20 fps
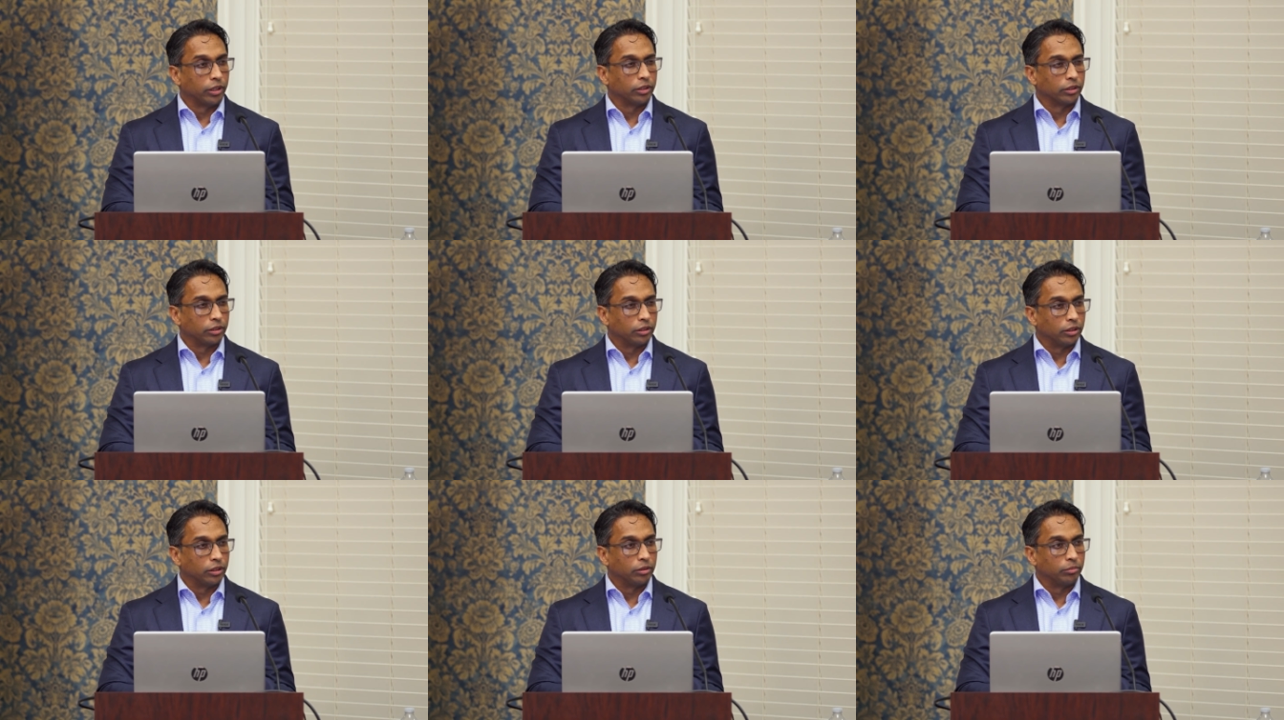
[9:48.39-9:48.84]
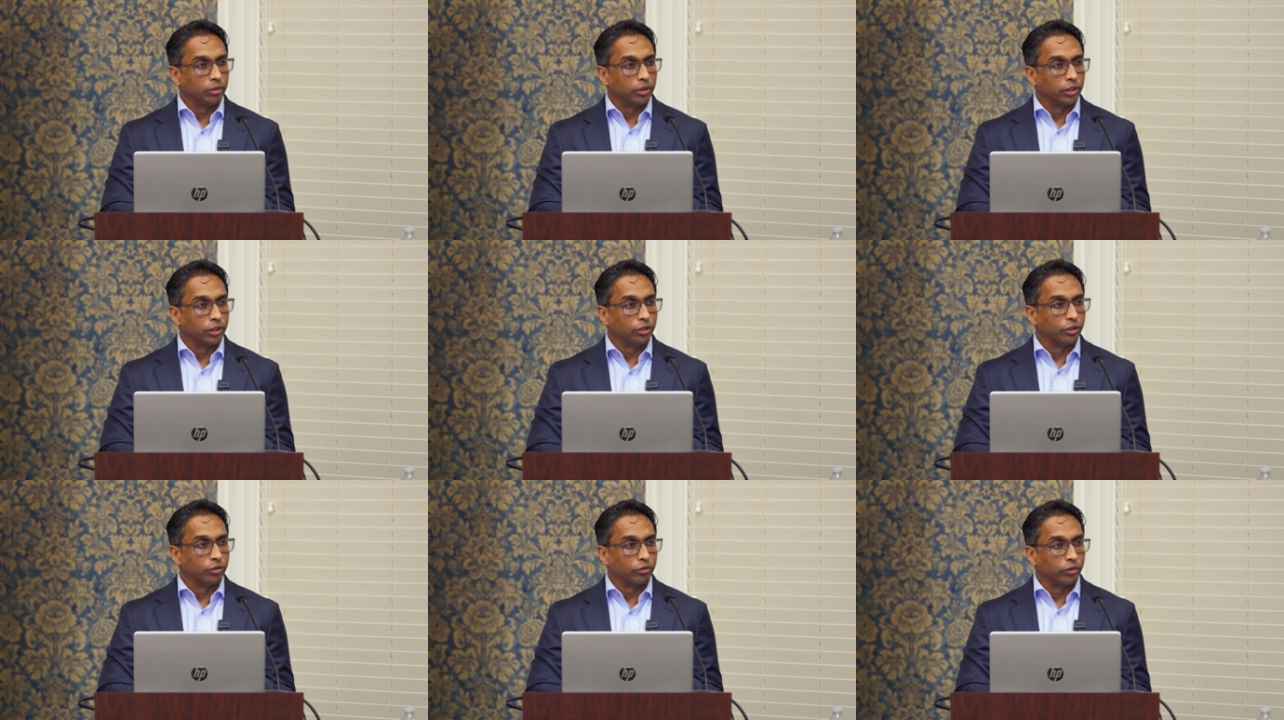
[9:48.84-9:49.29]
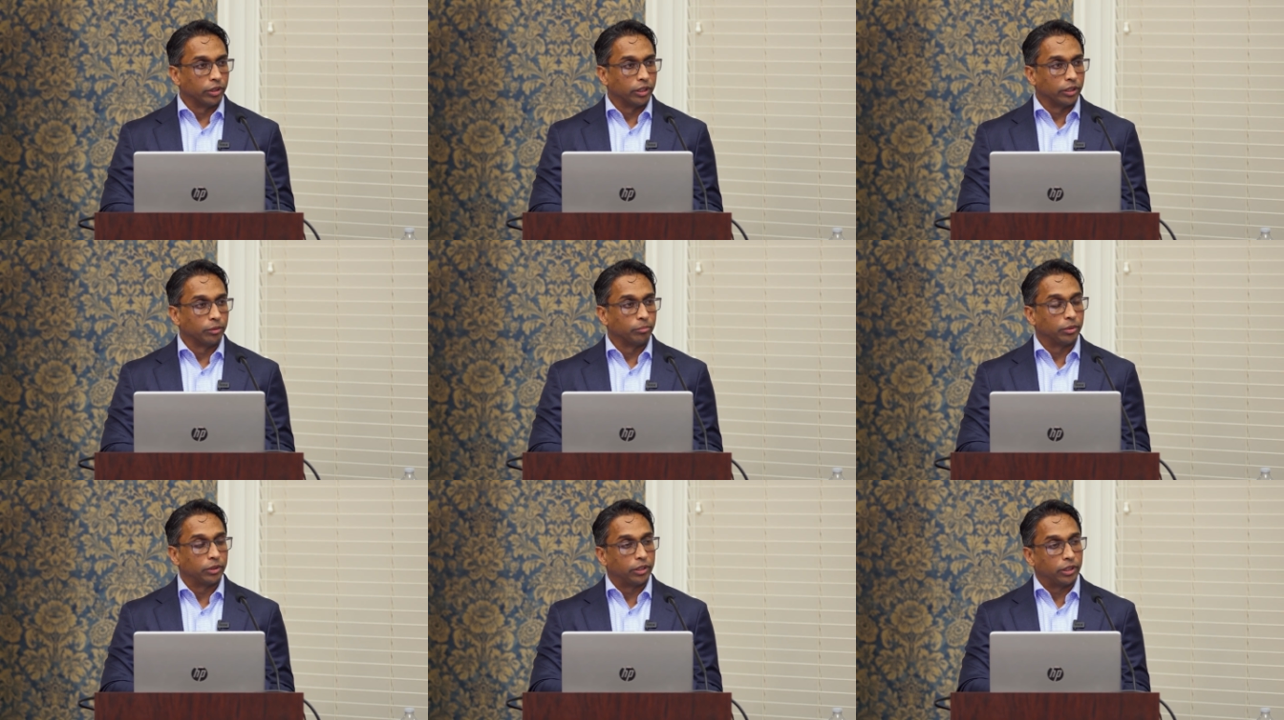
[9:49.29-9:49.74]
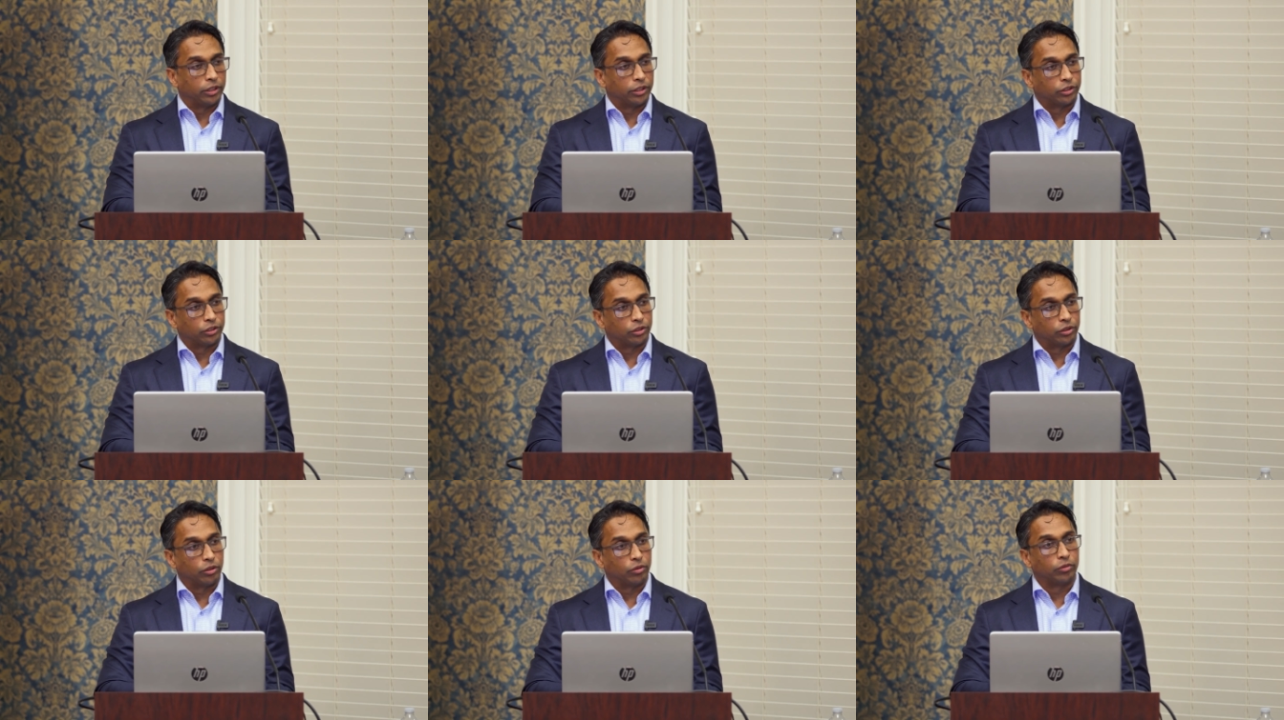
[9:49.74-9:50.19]
It's a little bit indurated, but then
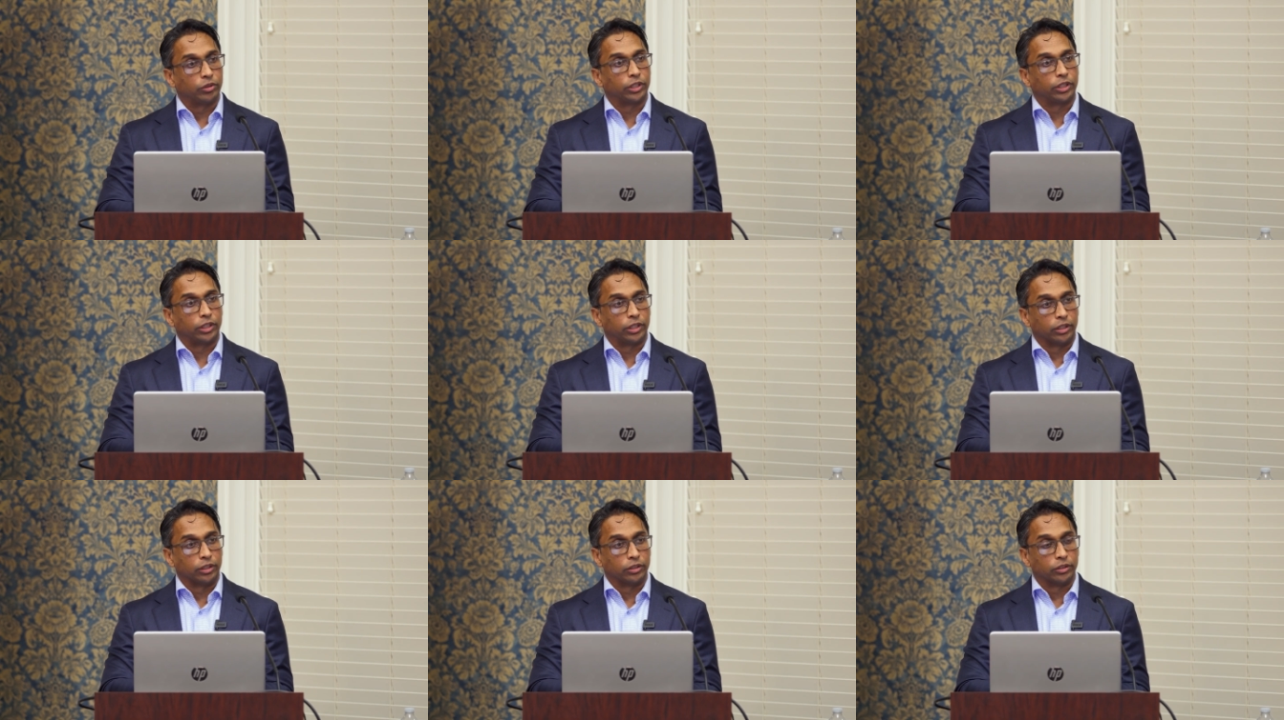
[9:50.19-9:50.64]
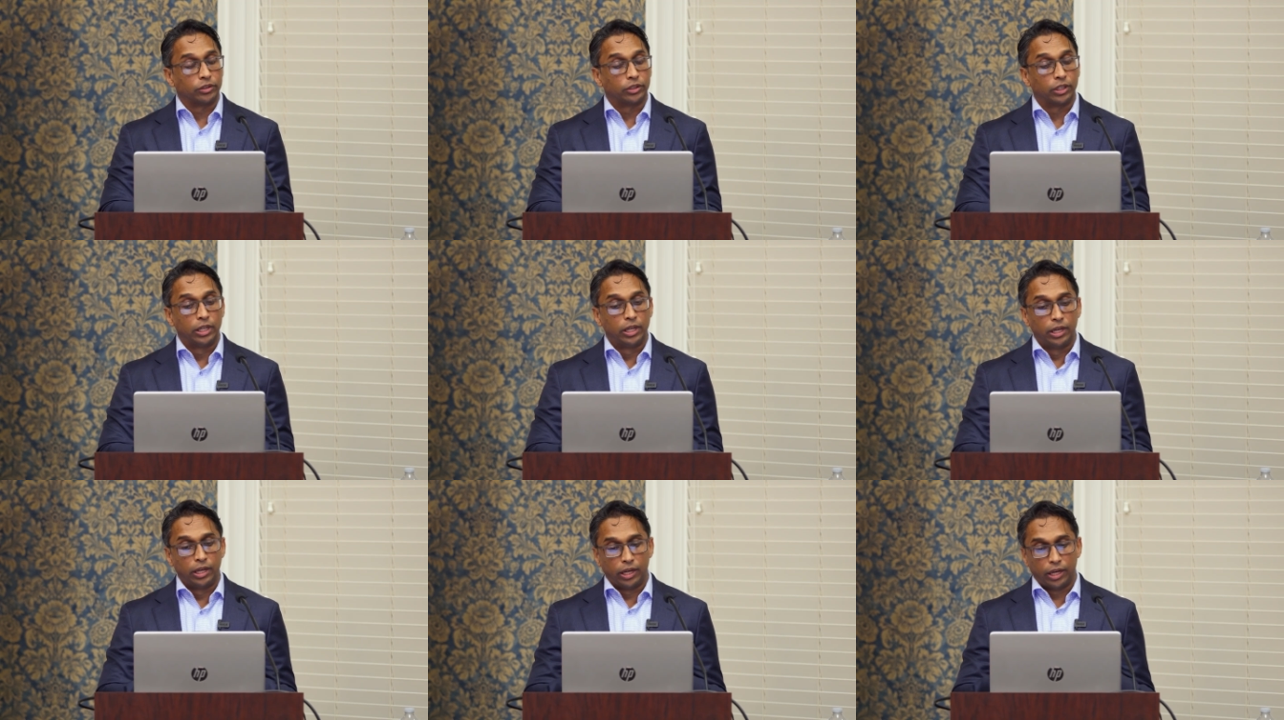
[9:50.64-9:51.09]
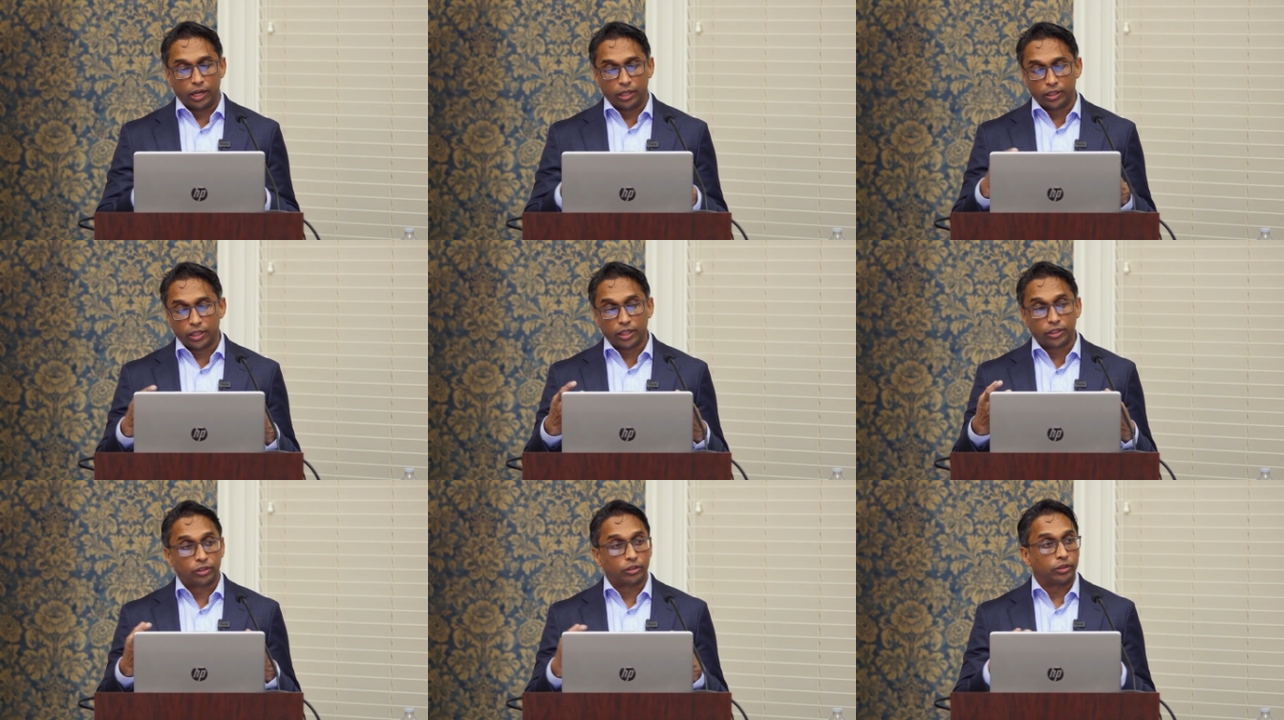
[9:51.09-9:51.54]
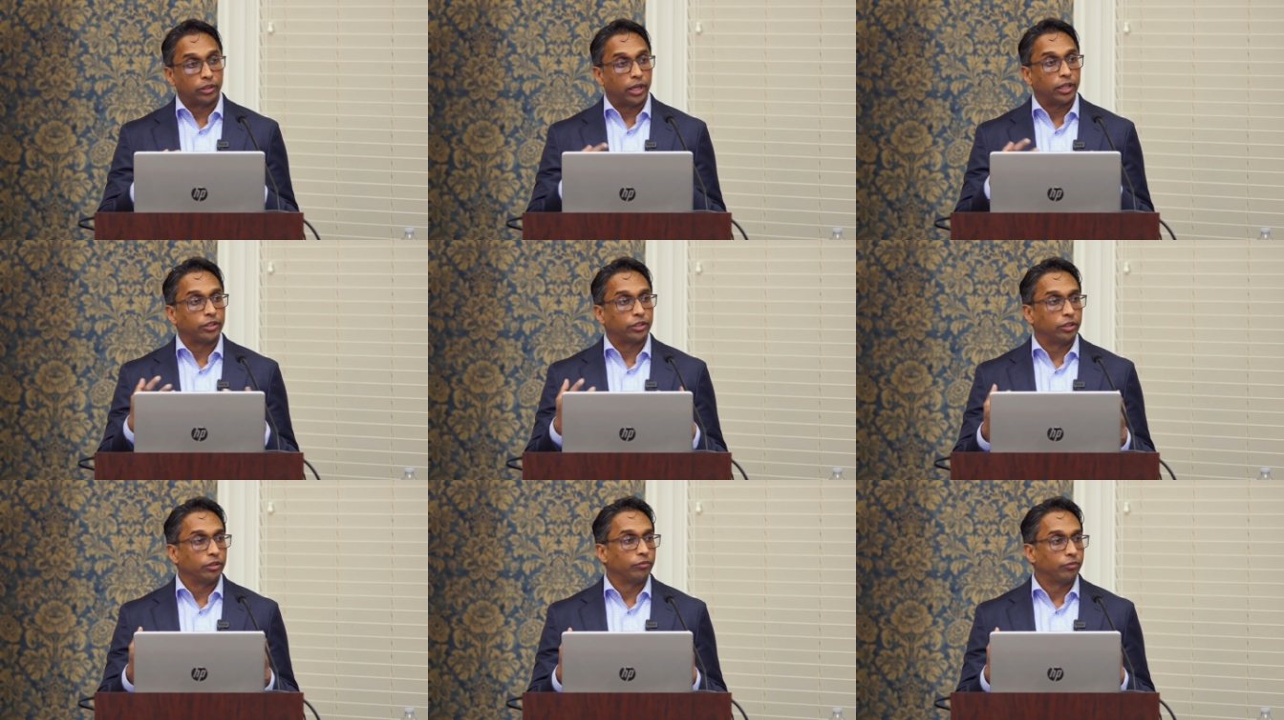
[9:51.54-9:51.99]
it slowly heals, and
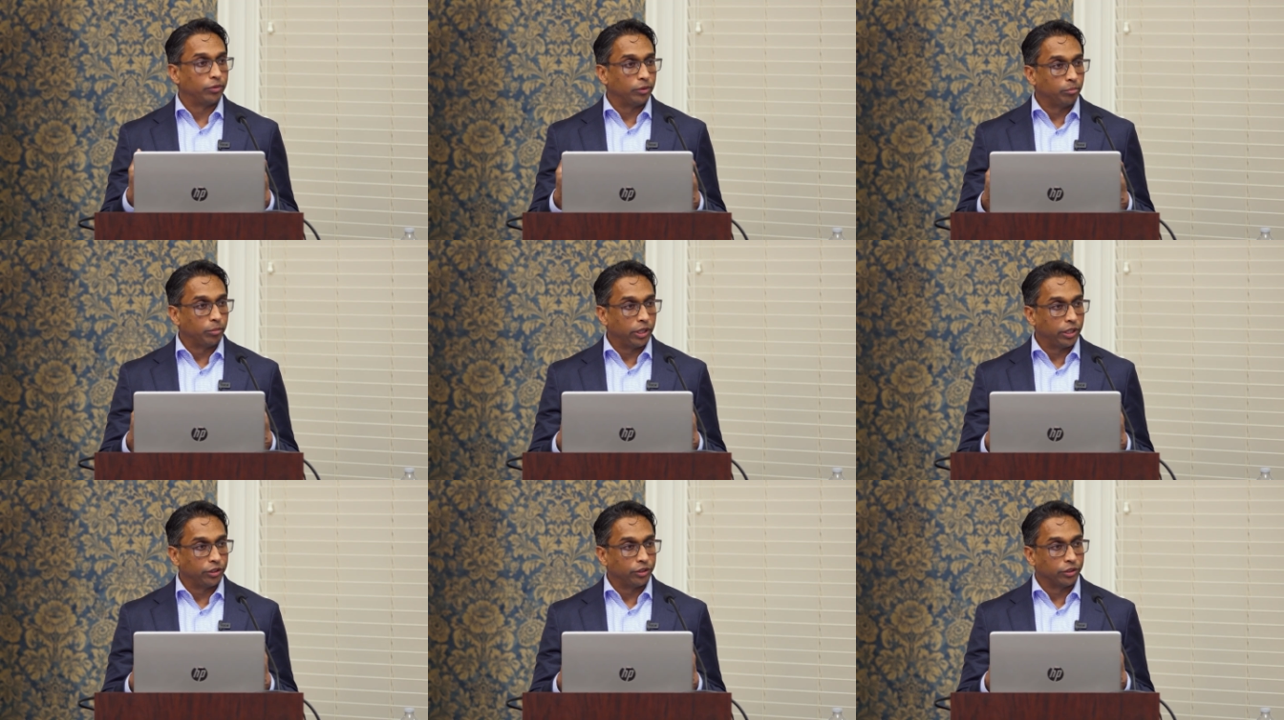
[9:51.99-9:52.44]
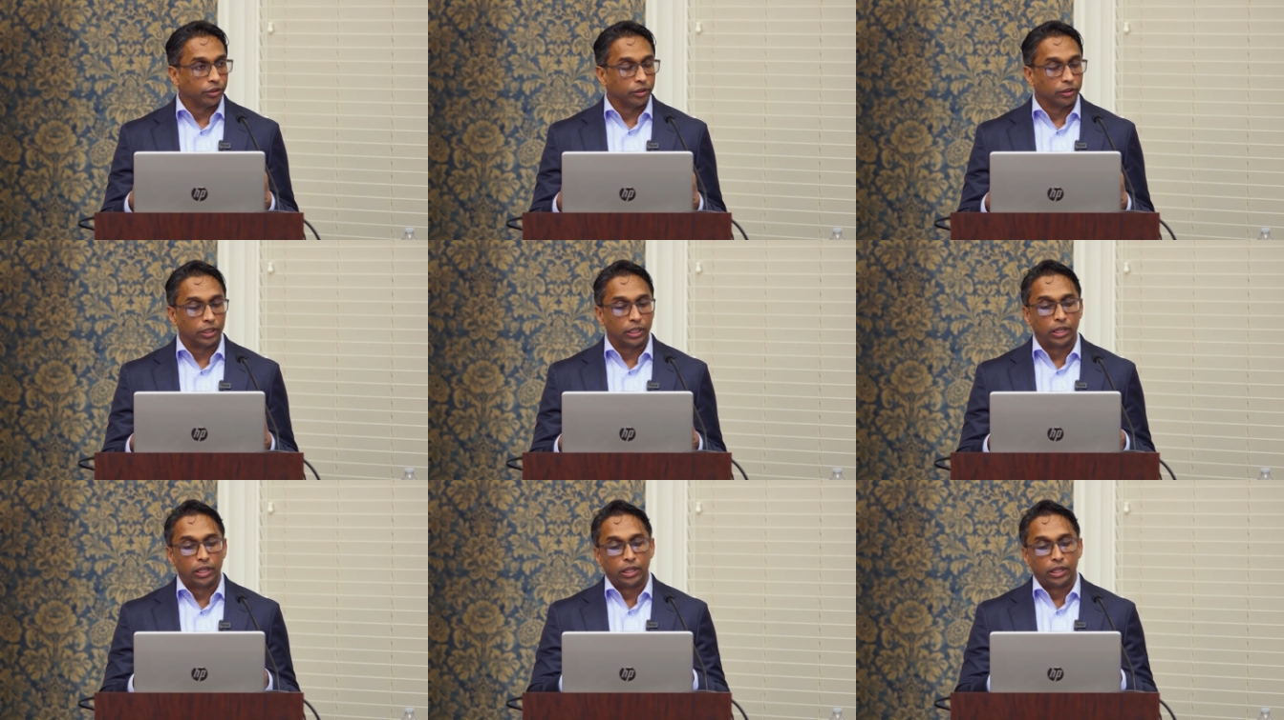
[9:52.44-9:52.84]
that's inflammation.